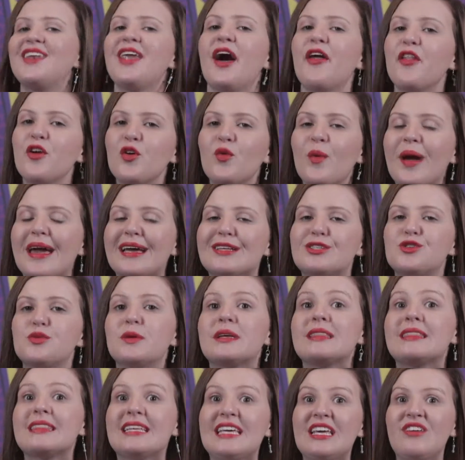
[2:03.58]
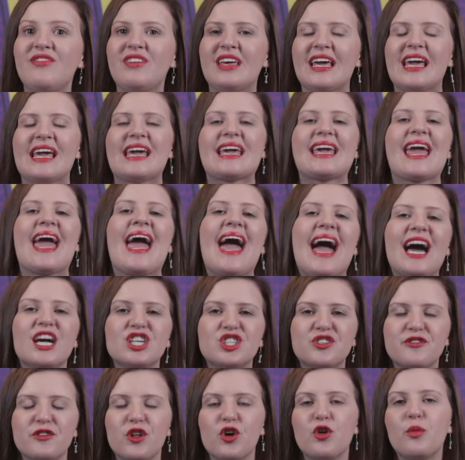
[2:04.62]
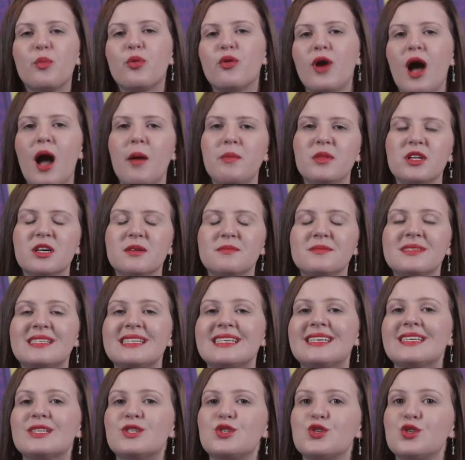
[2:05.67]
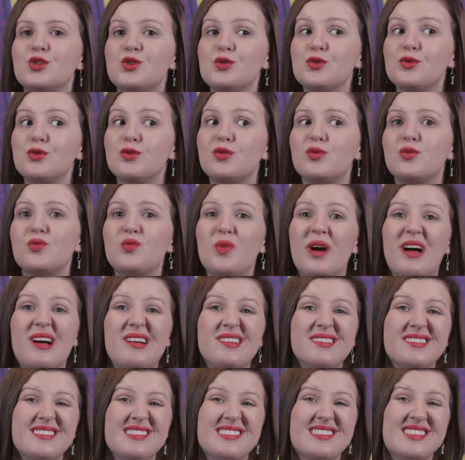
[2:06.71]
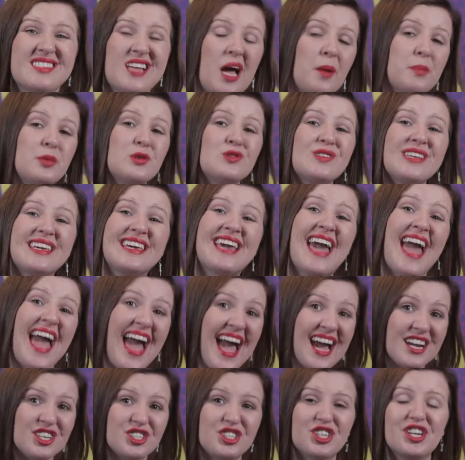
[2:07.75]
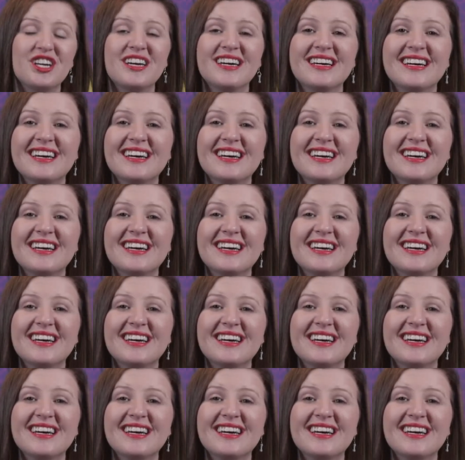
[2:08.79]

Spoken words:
Another way to alleviate cash flow problems is to, stop using cash.